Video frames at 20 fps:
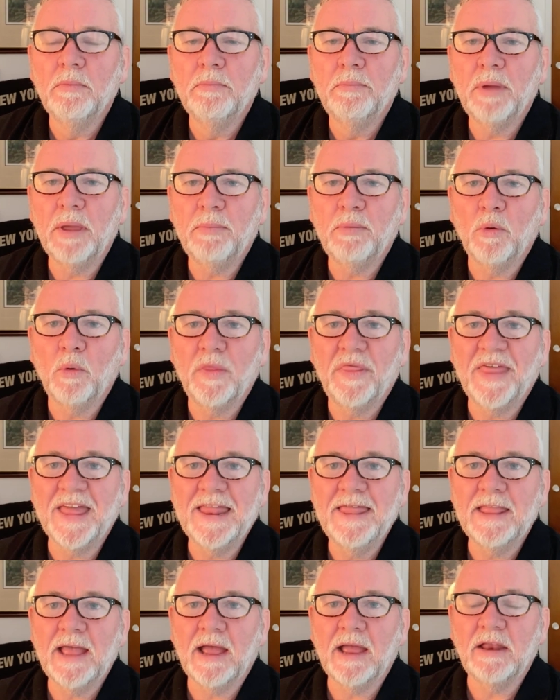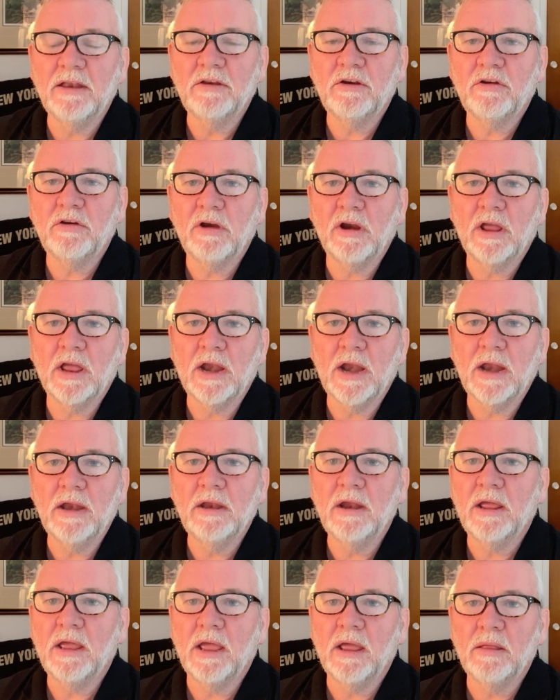people within that industry can
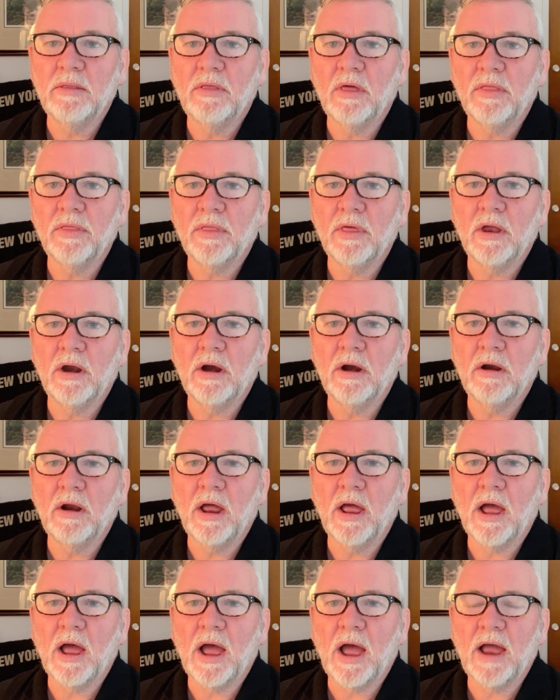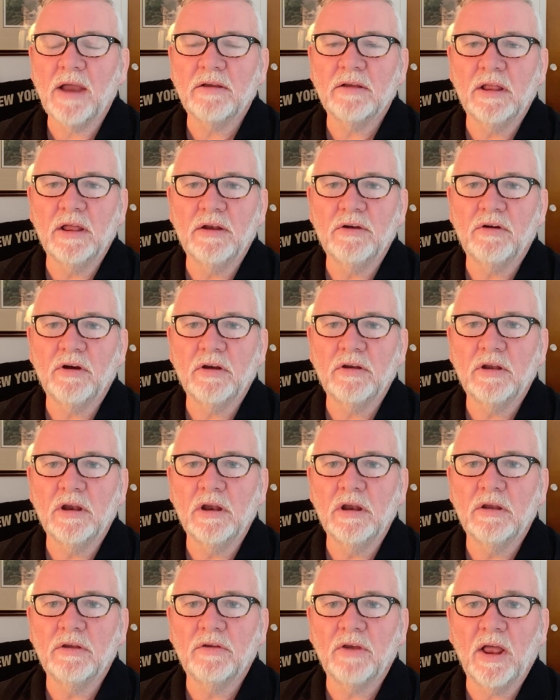indicate that they're actually interested
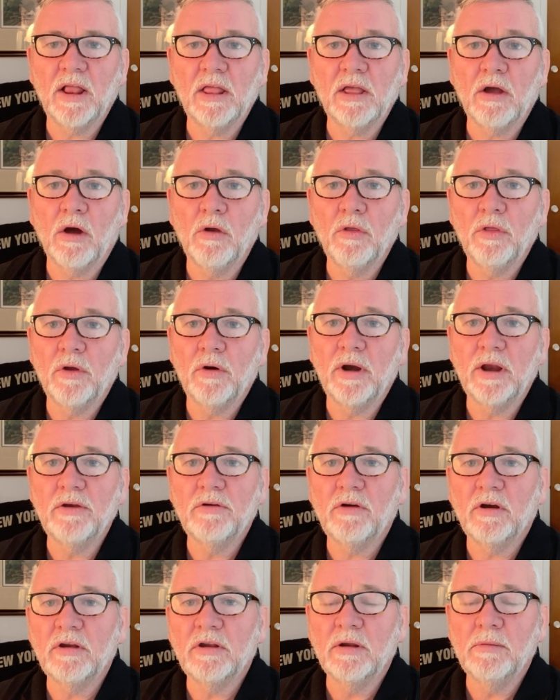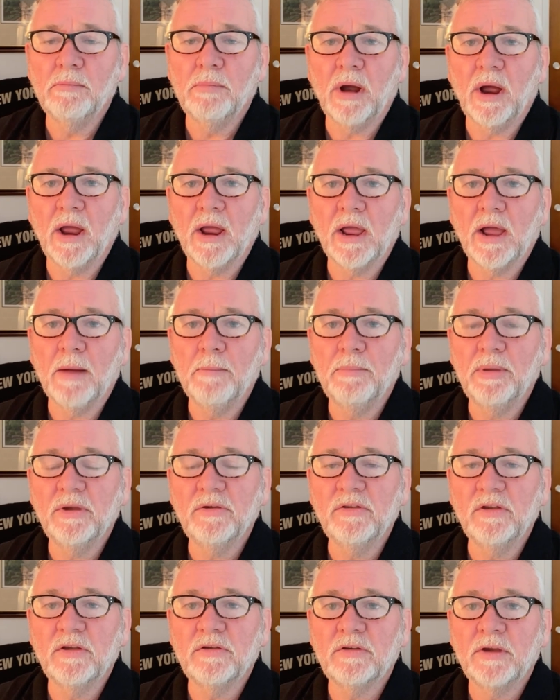in selling or they're interested in buying a
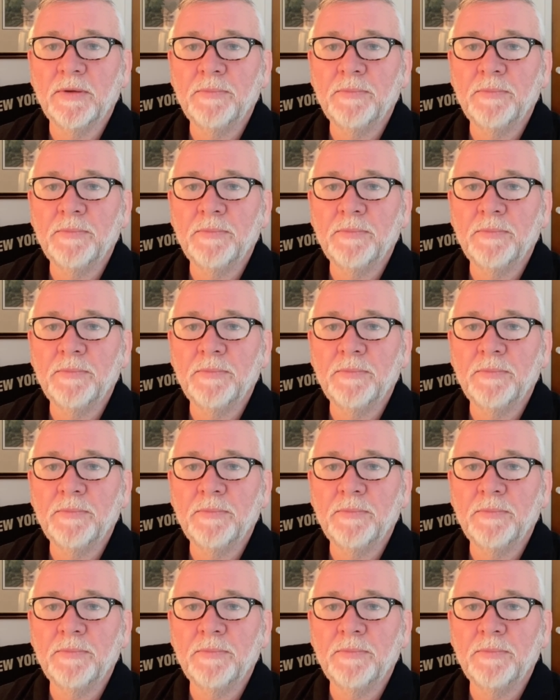business,